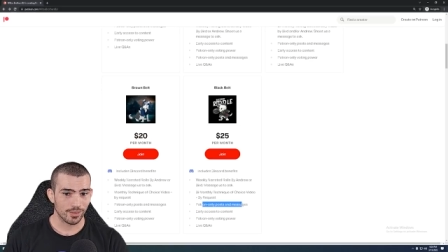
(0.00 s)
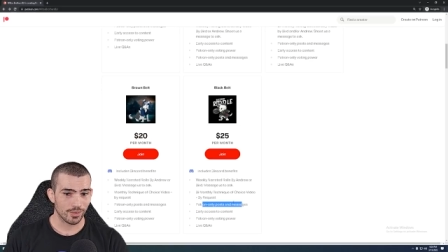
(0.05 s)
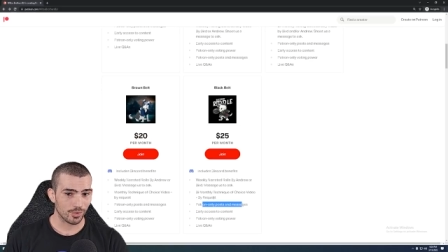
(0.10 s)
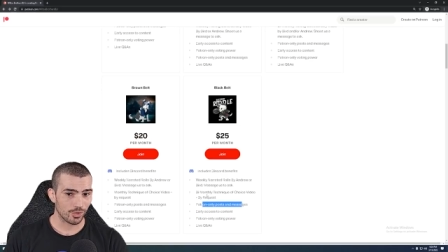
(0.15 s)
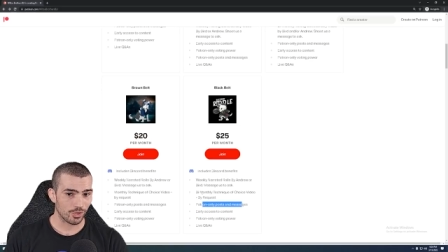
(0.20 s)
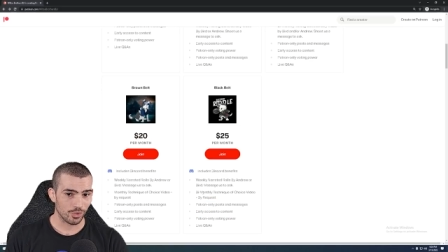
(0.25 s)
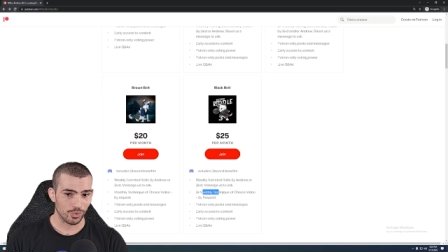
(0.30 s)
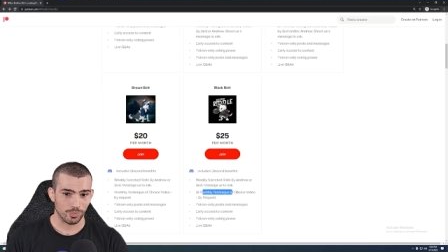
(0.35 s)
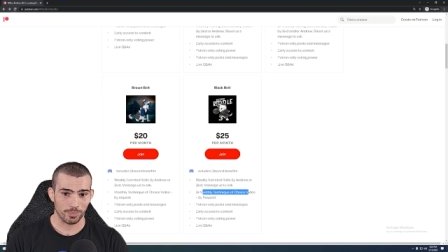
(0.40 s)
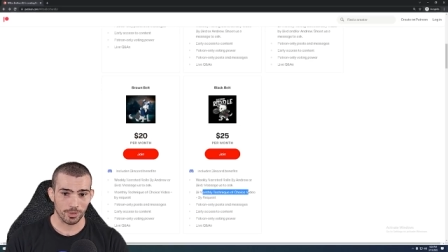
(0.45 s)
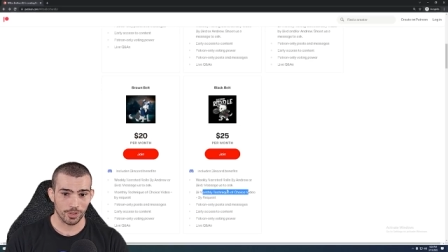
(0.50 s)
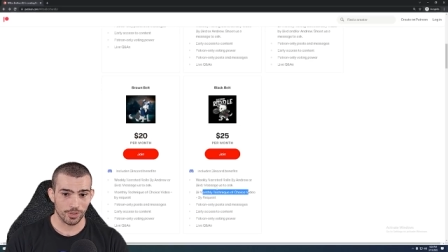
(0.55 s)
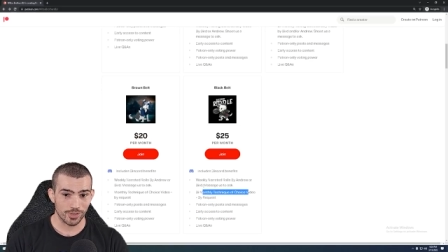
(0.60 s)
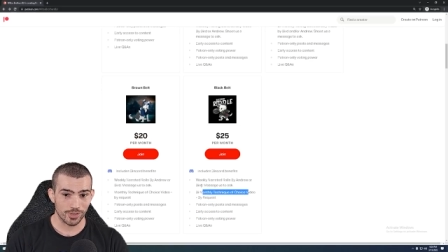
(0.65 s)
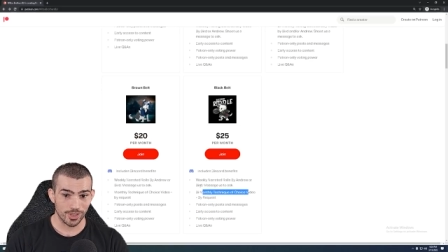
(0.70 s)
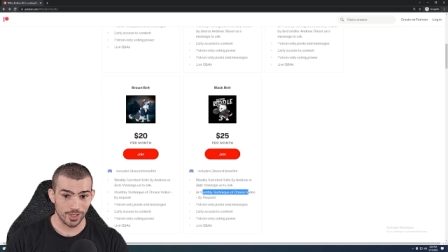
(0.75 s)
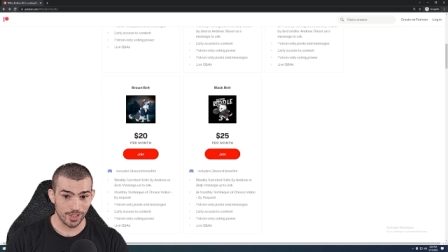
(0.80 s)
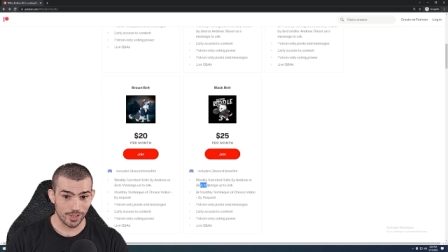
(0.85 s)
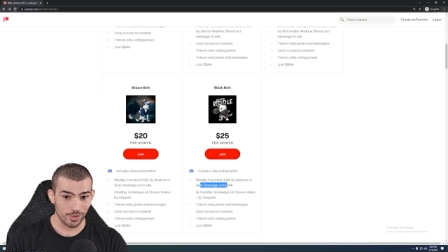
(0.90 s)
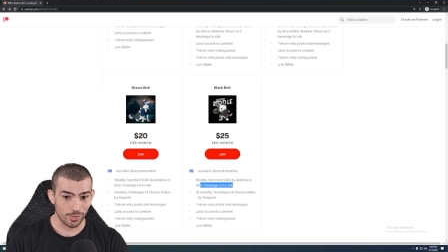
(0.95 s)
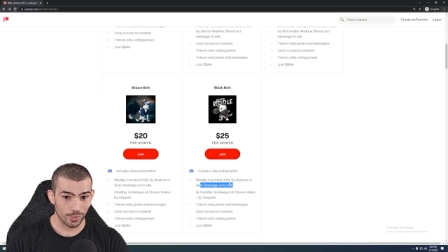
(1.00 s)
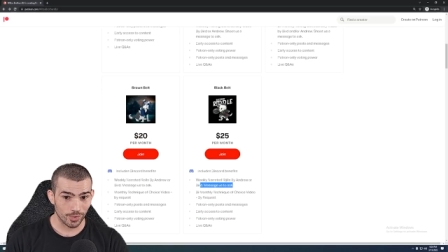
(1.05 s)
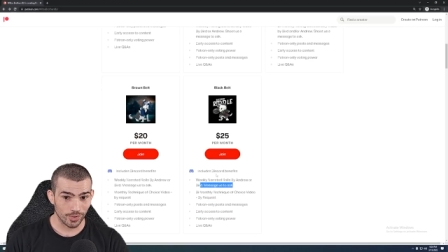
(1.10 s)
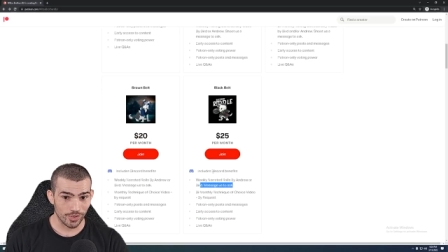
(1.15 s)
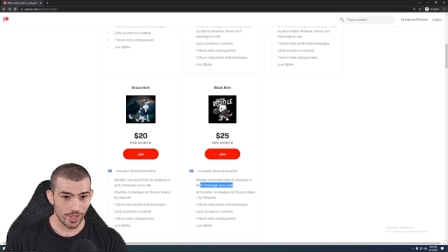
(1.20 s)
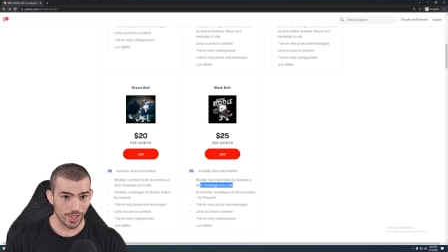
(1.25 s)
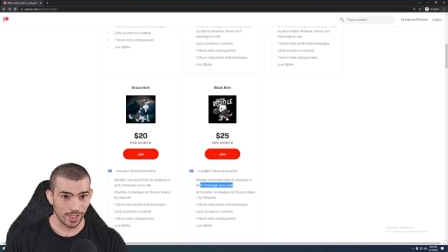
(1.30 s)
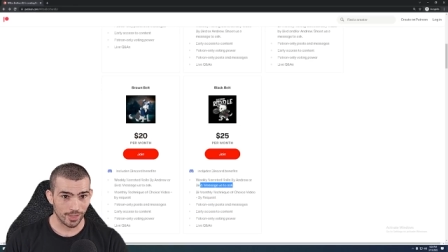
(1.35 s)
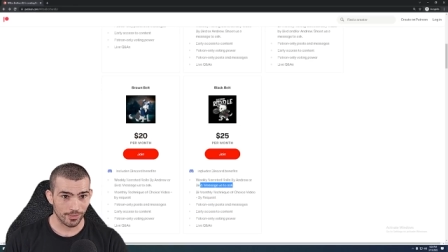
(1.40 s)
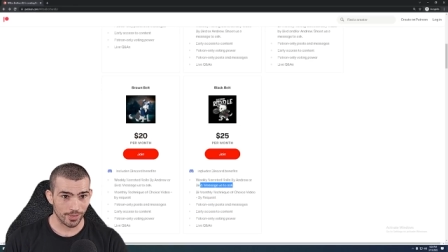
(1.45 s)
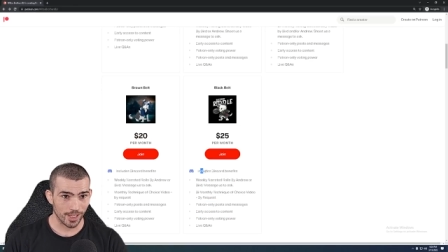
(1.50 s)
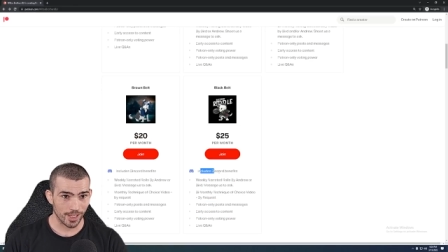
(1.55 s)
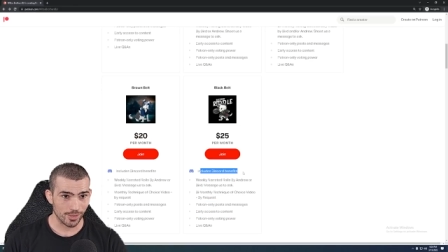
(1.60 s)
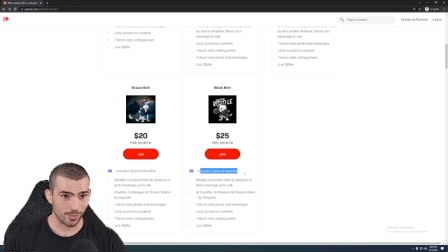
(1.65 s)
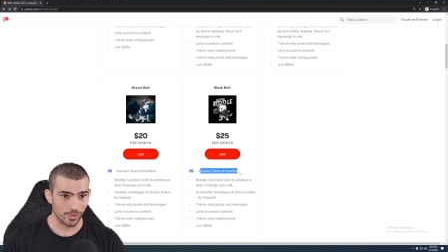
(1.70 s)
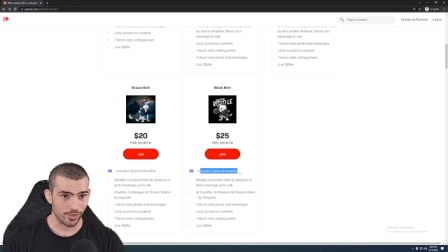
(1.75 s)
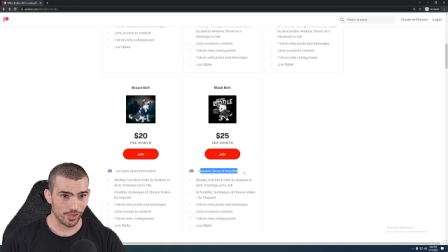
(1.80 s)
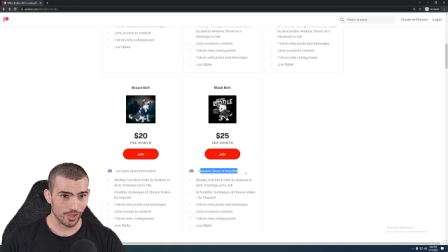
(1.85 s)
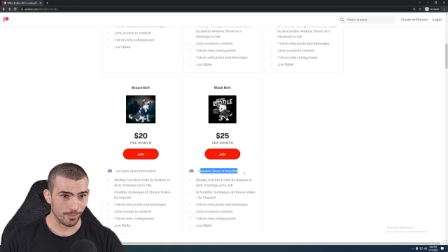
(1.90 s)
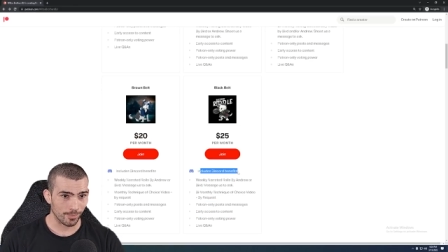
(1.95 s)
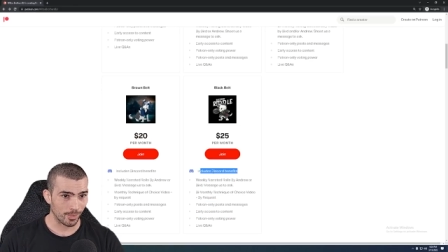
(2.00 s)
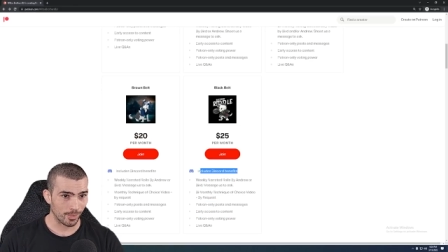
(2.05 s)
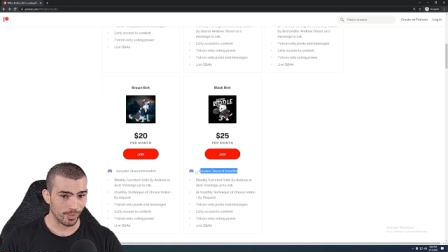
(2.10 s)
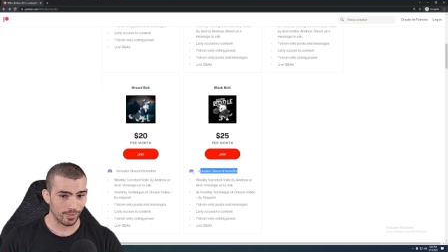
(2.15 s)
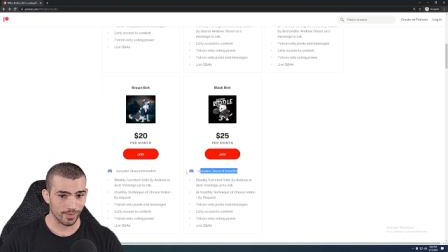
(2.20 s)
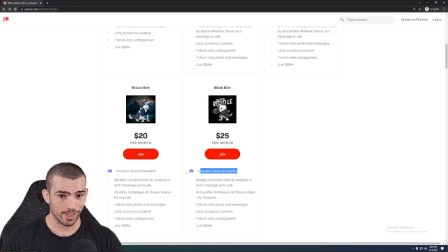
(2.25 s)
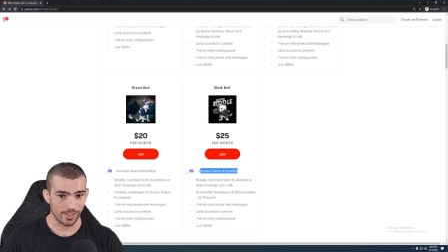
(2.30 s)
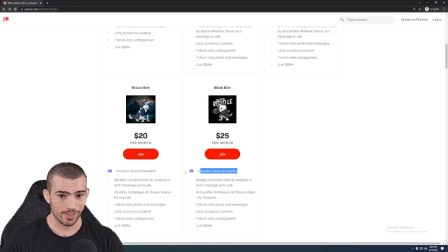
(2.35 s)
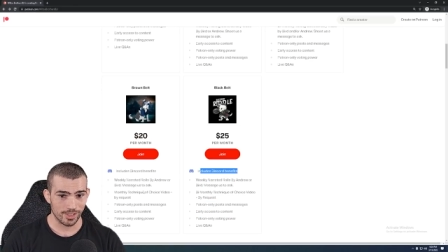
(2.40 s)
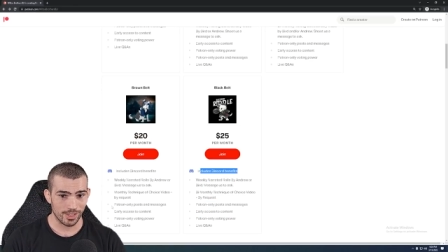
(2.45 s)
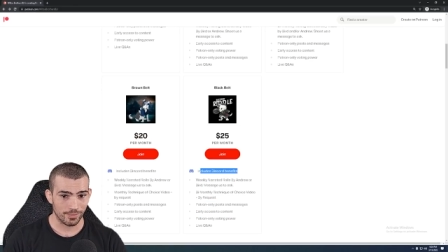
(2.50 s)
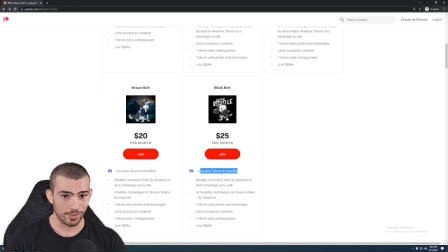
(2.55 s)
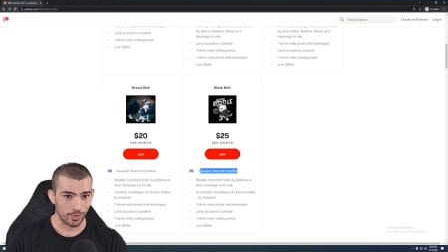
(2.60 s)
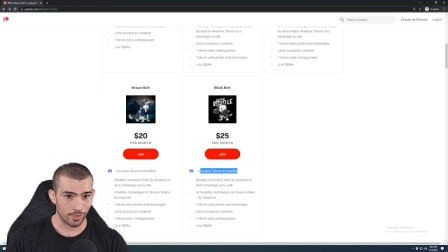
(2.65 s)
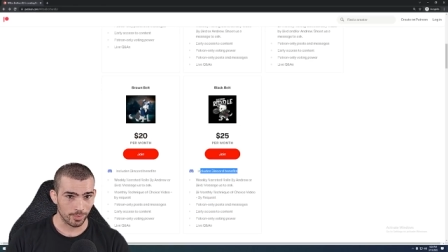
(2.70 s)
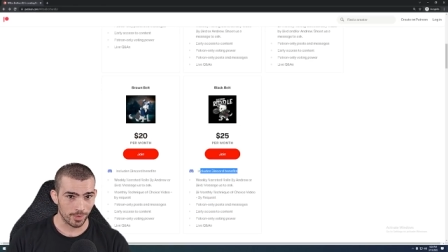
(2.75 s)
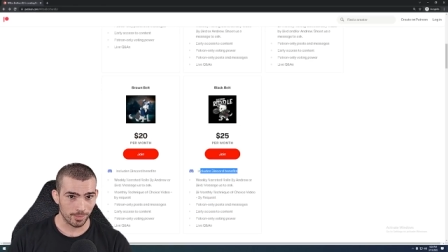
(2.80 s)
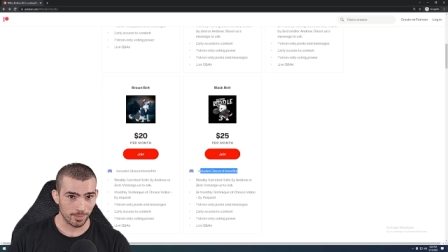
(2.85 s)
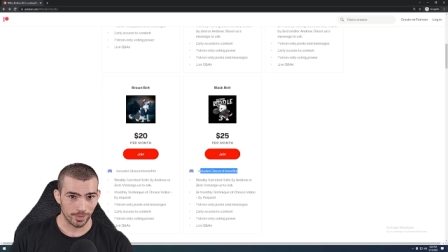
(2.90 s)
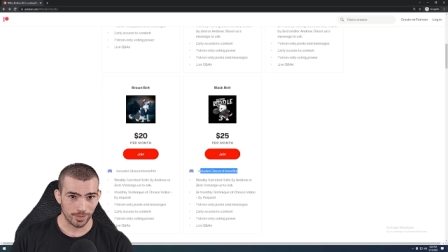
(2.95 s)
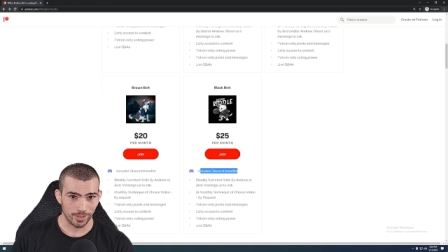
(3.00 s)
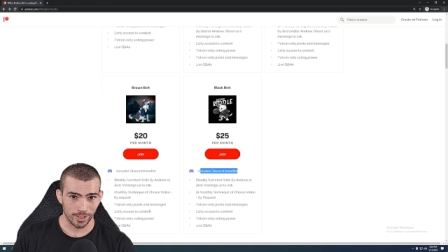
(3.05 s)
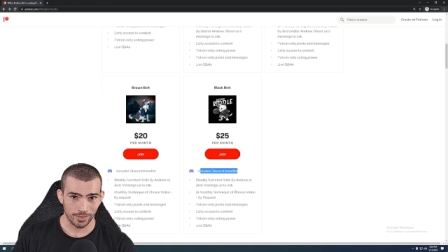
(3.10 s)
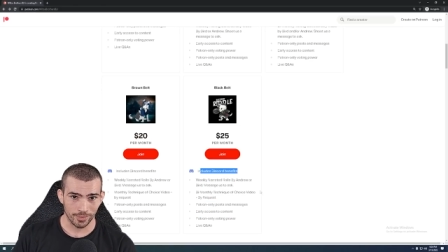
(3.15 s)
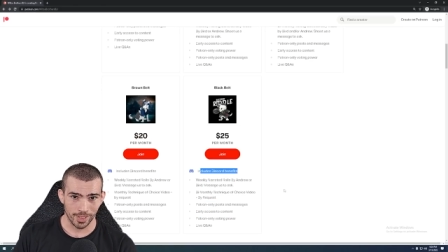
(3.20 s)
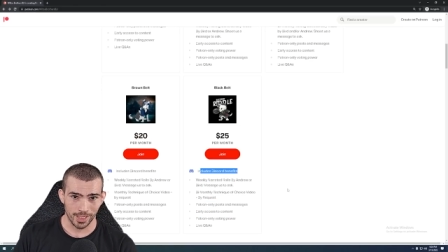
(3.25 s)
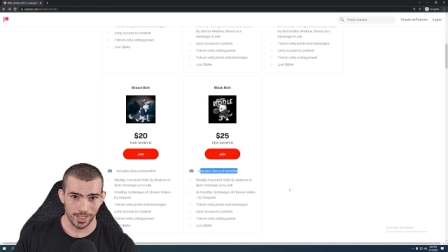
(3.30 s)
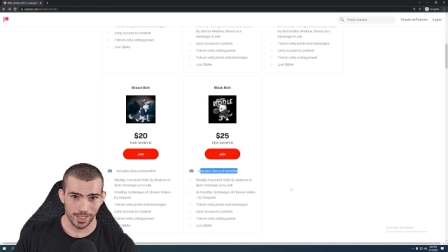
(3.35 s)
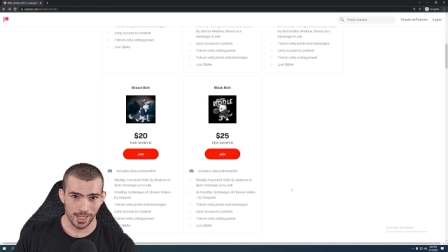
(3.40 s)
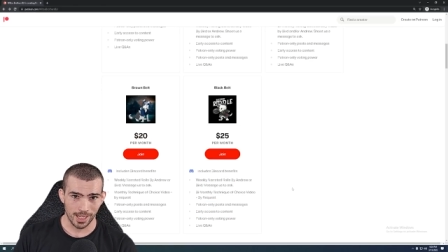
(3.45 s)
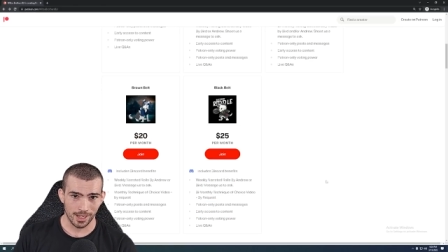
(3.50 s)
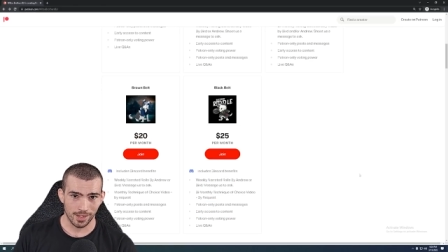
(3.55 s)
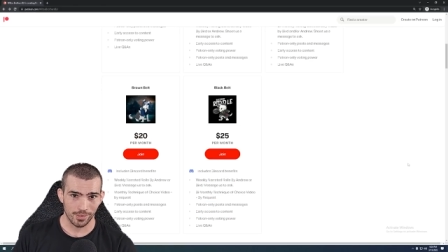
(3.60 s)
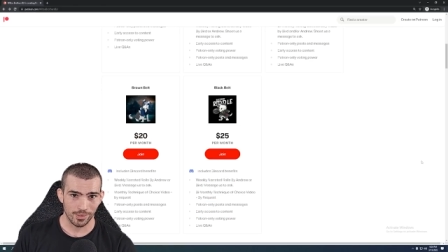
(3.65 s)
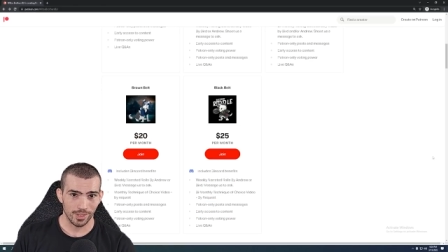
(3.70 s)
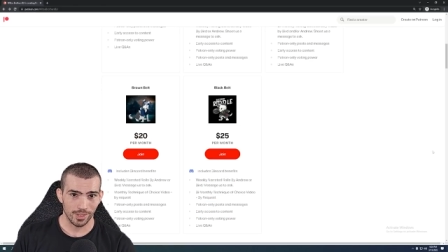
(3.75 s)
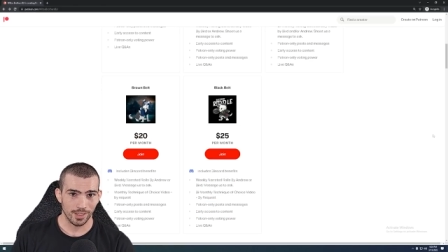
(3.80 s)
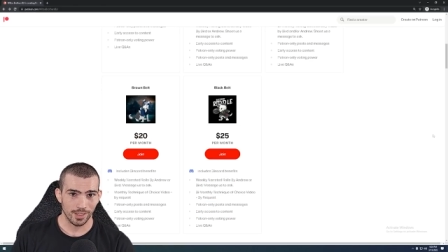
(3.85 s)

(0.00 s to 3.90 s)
to perks in the Discord channel. If you guys want to jump in, we have like 700 people in there right now.